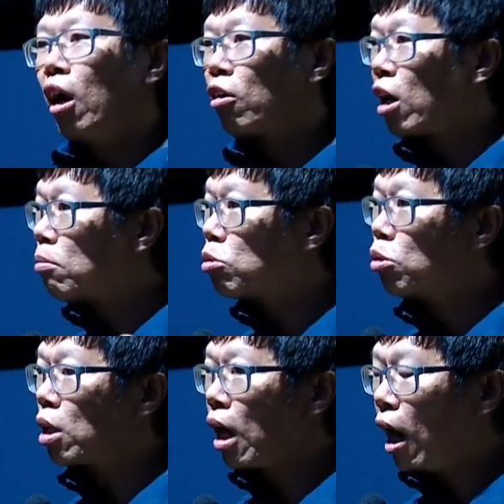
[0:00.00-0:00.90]
I'll come
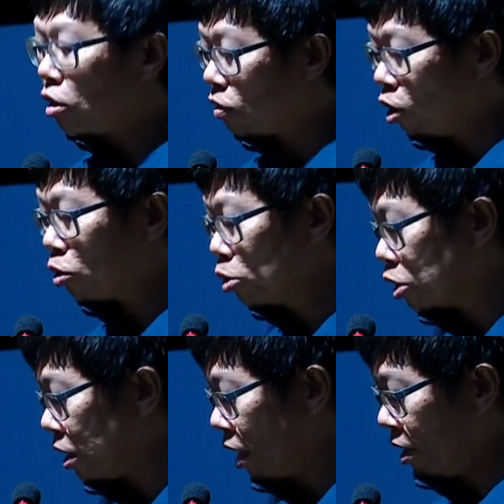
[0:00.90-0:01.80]
to a kind of
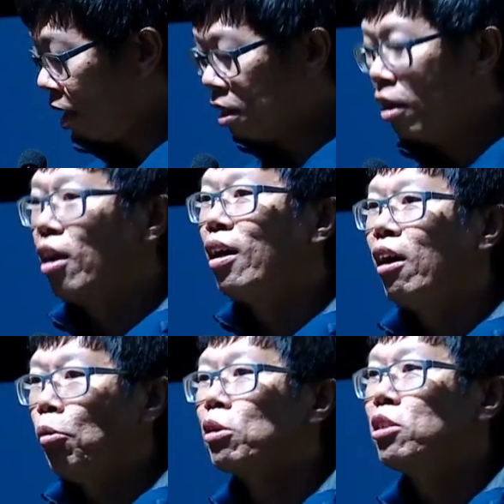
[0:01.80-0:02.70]
conclusion at the end.
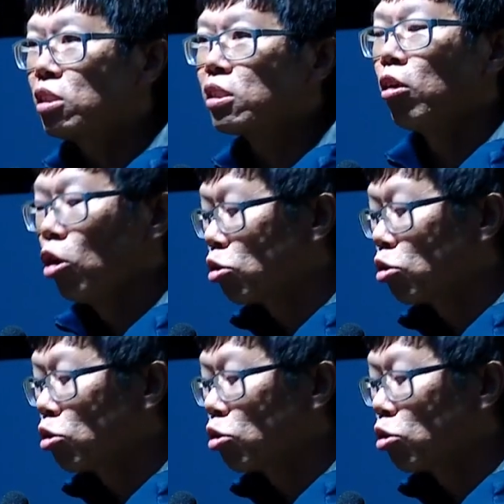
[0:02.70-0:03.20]
Well, this is an